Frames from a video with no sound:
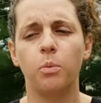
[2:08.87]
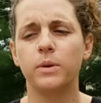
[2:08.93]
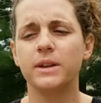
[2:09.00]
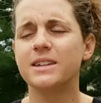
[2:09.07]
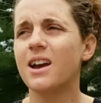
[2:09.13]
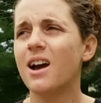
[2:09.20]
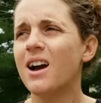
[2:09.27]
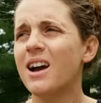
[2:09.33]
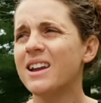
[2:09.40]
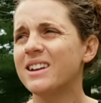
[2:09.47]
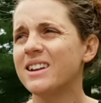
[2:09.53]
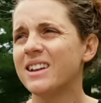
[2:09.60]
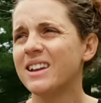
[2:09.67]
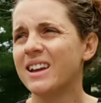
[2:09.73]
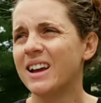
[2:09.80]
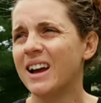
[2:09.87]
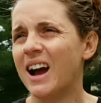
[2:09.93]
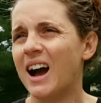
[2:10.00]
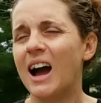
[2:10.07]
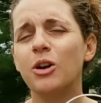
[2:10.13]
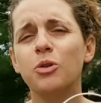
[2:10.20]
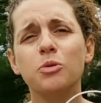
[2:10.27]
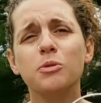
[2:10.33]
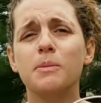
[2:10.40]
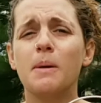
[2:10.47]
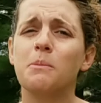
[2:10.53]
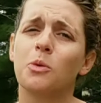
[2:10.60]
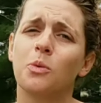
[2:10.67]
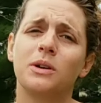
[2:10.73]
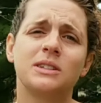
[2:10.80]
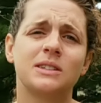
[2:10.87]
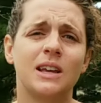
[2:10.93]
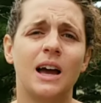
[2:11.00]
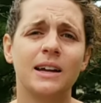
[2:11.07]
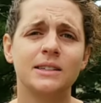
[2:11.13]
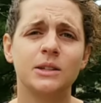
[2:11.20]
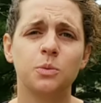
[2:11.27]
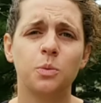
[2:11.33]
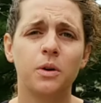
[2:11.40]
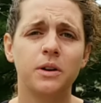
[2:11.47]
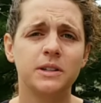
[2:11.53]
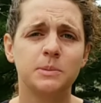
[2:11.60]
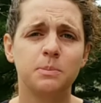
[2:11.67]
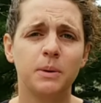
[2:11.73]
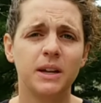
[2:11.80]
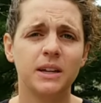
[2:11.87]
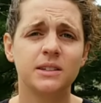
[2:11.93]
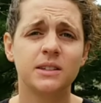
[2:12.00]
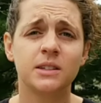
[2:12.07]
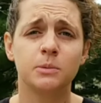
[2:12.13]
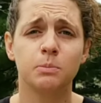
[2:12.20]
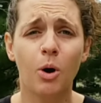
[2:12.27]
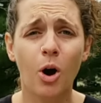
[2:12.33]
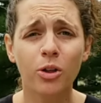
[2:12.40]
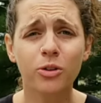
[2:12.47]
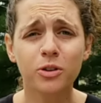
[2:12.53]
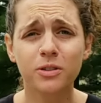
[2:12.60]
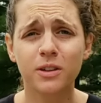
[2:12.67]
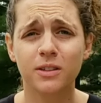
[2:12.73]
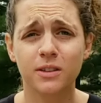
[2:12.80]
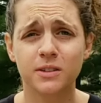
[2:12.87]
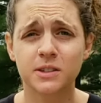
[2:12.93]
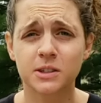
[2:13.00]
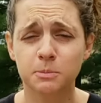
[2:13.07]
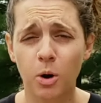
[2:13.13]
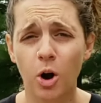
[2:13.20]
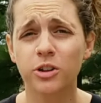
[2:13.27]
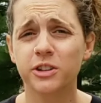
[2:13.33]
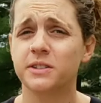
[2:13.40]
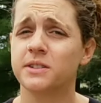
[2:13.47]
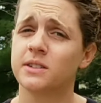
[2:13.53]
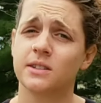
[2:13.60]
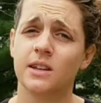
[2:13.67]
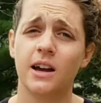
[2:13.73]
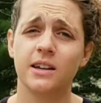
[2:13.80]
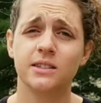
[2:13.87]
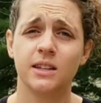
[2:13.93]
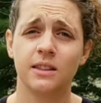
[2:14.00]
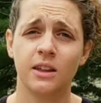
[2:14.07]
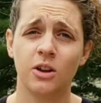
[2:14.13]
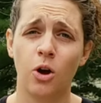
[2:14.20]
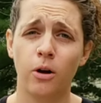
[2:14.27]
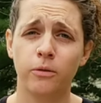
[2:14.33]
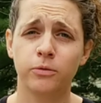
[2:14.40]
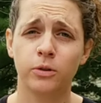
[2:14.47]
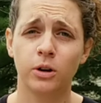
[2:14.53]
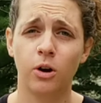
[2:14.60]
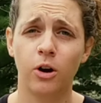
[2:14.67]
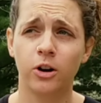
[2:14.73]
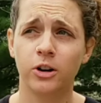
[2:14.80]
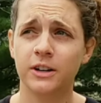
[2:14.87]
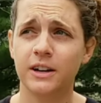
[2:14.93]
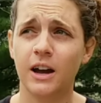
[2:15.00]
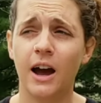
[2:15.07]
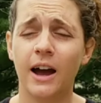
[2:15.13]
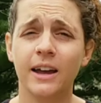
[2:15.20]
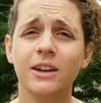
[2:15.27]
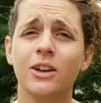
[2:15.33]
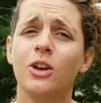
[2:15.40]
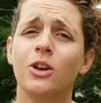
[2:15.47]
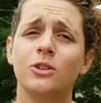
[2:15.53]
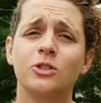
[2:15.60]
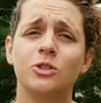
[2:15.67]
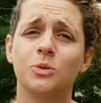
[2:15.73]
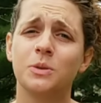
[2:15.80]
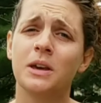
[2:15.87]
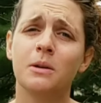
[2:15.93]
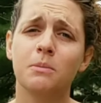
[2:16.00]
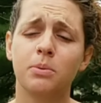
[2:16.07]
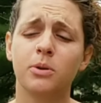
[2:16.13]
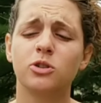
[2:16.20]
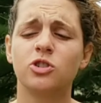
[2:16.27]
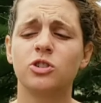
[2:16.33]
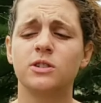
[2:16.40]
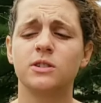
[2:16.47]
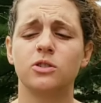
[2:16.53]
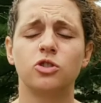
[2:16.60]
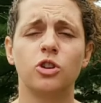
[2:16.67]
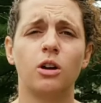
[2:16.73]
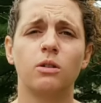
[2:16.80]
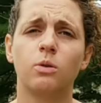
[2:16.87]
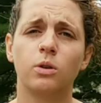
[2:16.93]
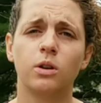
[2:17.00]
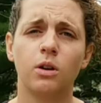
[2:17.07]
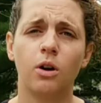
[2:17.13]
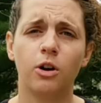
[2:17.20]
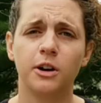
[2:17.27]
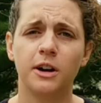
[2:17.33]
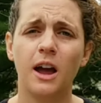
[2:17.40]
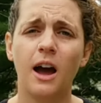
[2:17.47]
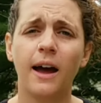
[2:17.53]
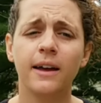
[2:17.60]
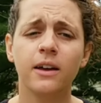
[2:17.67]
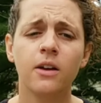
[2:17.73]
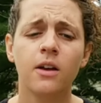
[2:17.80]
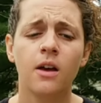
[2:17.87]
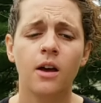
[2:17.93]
We got, I don't remember what size it was, but it's smaller than the smallest size that they offer at REI, so you can't purchase the shock cord at REI.